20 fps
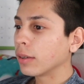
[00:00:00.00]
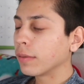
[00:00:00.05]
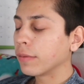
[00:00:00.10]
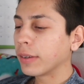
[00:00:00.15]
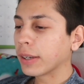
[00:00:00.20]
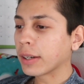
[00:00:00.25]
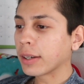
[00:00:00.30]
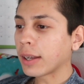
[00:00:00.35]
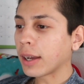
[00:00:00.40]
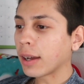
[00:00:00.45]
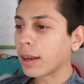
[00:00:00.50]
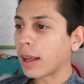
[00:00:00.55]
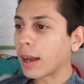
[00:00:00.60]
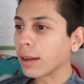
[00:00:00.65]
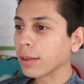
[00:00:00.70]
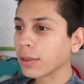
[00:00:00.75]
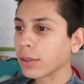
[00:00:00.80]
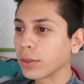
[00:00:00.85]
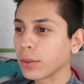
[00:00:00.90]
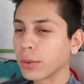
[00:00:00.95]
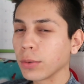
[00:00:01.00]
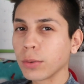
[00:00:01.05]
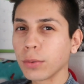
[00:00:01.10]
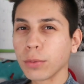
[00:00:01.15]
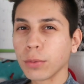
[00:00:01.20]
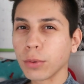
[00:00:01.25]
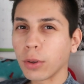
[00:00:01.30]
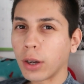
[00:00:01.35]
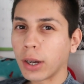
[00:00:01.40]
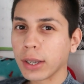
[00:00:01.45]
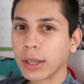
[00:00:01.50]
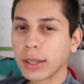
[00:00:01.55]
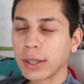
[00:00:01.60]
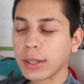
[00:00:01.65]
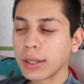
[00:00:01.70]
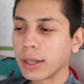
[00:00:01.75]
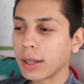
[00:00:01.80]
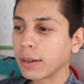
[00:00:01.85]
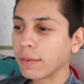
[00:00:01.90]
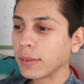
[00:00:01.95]
figured out how to log in
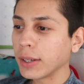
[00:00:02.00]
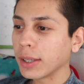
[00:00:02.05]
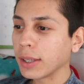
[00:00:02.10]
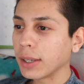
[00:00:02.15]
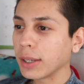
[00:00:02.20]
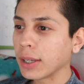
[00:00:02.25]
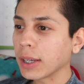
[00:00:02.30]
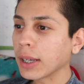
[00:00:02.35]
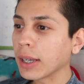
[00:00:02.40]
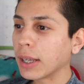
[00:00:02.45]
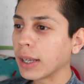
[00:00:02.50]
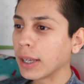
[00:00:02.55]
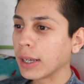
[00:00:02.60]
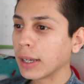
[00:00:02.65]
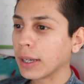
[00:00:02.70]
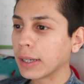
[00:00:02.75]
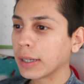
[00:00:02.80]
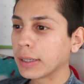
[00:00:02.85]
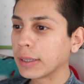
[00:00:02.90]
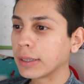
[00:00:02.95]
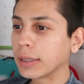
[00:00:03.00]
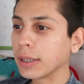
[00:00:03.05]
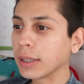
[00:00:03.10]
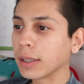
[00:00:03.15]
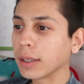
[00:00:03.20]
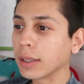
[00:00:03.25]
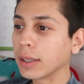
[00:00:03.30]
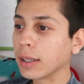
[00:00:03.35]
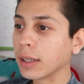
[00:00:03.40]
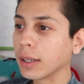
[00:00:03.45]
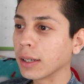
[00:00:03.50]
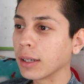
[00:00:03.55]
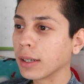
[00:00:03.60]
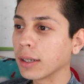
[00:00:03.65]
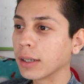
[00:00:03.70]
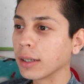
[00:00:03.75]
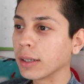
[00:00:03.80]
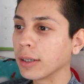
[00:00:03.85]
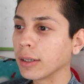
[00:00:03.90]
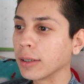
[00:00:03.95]
and everything, and
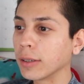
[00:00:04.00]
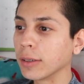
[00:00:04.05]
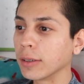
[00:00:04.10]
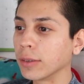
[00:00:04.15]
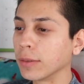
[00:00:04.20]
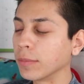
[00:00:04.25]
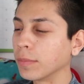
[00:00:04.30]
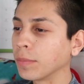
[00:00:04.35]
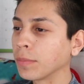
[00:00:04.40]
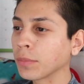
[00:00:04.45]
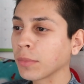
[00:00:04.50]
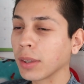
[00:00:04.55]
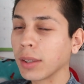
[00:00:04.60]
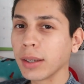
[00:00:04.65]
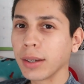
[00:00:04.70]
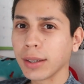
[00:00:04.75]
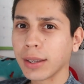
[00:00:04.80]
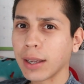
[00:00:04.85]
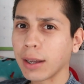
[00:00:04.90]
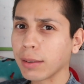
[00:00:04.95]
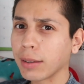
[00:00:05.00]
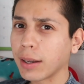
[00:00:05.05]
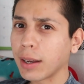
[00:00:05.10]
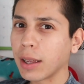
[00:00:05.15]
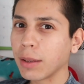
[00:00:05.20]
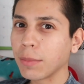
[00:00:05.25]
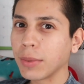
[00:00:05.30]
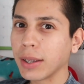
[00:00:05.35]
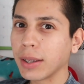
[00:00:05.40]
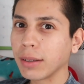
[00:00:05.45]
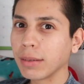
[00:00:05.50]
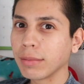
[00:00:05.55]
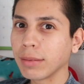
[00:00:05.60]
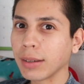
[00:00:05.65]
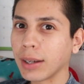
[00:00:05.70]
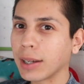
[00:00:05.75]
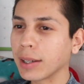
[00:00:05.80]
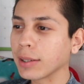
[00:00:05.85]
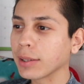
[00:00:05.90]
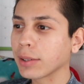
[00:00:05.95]
the account that I made
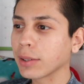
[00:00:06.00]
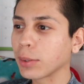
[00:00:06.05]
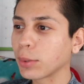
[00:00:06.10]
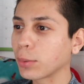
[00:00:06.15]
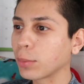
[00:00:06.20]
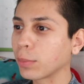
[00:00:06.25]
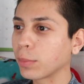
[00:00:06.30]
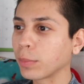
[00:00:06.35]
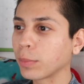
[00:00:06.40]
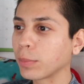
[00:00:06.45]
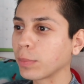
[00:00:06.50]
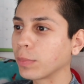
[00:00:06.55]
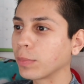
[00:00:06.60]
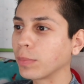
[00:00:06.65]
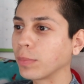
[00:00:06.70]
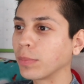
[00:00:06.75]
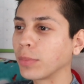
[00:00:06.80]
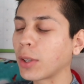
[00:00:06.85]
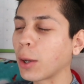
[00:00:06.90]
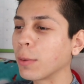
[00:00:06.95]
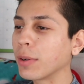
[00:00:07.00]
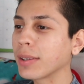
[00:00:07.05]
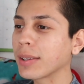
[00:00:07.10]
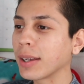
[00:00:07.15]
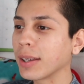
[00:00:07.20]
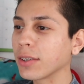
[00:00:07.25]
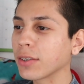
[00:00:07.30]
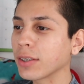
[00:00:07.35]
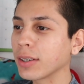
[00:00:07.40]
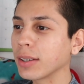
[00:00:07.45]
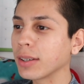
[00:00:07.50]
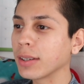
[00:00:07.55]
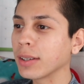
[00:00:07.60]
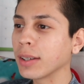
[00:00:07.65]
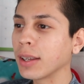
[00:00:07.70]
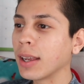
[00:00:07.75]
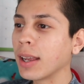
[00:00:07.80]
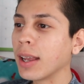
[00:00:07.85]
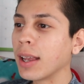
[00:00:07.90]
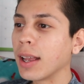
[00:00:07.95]
has no intention
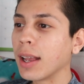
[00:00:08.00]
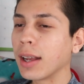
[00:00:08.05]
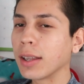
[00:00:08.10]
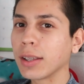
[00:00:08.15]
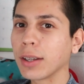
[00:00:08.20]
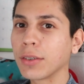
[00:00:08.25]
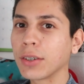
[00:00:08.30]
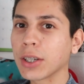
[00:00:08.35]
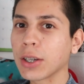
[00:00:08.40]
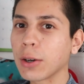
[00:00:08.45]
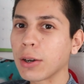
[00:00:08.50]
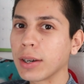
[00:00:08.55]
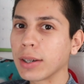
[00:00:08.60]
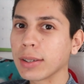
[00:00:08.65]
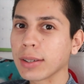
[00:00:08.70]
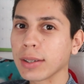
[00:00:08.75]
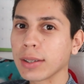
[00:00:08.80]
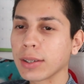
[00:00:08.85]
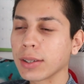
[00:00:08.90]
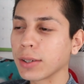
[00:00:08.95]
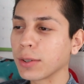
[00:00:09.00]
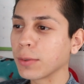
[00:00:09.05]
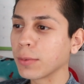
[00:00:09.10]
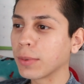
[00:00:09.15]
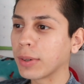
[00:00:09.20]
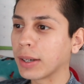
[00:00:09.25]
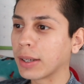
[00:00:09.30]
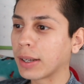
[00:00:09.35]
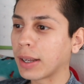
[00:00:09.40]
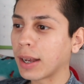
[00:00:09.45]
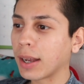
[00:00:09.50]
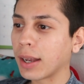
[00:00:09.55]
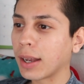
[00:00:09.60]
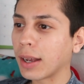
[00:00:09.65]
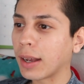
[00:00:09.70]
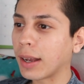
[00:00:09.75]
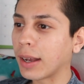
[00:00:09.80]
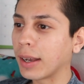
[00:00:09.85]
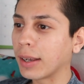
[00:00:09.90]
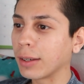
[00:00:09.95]
and no regards into what
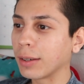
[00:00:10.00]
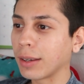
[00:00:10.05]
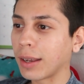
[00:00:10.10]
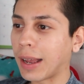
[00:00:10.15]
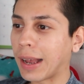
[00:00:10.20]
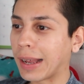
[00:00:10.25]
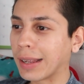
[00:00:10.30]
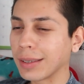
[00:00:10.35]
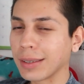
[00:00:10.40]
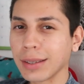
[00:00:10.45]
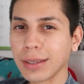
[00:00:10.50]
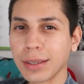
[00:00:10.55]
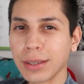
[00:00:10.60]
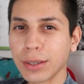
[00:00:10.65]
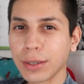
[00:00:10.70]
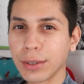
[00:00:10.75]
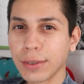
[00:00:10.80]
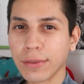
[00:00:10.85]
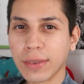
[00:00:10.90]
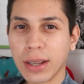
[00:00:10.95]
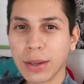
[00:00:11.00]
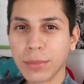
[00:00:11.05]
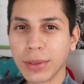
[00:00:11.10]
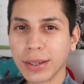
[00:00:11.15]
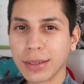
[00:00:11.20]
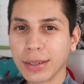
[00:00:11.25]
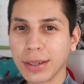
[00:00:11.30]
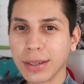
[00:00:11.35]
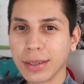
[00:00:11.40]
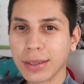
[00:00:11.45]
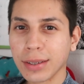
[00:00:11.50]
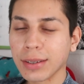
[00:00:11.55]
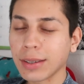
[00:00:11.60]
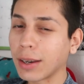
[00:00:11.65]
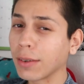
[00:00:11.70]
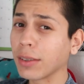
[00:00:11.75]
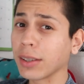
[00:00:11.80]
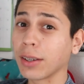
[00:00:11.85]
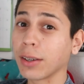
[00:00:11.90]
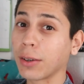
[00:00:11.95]
I had to do, if that makes any sense. I
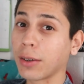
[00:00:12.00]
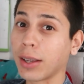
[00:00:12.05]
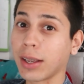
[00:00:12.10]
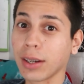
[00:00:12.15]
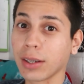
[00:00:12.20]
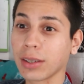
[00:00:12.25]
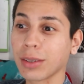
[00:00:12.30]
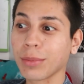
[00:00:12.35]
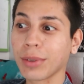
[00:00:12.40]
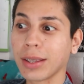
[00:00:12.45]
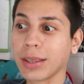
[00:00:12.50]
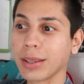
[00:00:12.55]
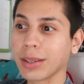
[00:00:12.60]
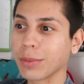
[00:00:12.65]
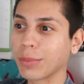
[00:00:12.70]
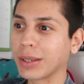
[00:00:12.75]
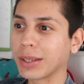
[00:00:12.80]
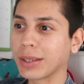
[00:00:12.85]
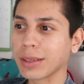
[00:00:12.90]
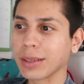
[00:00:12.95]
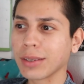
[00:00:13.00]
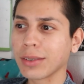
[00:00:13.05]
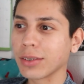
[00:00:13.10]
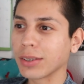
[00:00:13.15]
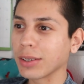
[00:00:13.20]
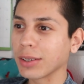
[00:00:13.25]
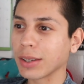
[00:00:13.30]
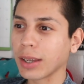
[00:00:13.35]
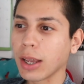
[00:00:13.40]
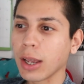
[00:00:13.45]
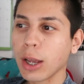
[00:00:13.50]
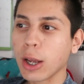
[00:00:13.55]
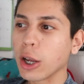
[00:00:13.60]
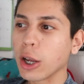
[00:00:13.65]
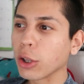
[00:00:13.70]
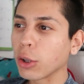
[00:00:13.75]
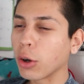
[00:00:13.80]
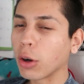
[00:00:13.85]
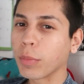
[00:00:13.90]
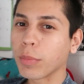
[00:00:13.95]
really don't know how to explain this because it's just,
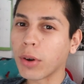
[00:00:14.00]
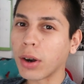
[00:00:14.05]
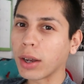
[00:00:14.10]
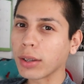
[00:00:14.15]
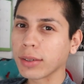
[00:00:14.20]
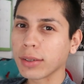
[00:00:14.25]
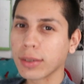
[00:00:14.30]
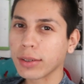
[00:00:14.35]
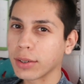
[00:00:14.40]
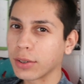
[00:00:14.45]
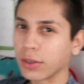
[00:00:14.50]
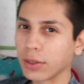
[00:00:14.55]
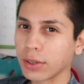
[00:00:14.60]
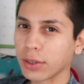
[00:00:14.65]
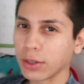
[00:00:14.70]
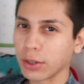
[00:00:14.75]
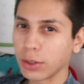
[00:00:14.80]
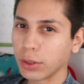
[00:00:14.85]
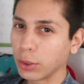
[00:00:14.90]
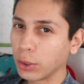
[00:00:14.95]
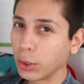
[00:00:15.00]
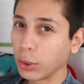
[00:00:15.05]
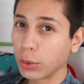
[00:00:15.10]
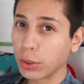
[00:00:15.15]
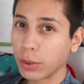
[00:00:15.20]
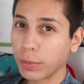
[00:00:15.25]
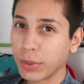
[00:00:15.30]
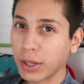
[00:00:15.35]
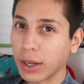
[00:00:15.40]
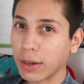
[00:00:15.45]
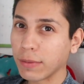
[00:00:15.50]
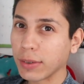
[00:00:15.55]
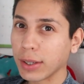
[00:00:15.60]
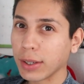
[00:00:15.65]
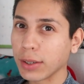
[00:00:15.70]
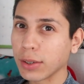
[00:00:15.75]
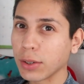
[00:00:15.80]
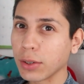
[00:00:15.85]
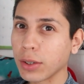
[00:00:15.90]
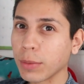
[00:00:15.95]
the whole process is just new to me,
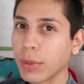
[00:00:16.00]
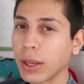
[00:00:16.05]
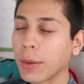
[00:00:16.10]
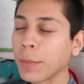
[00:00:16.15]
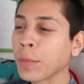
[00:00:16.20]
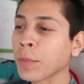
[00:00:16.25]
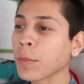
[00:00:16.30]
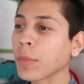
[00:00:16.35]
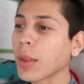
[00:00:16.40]
everything's new to me.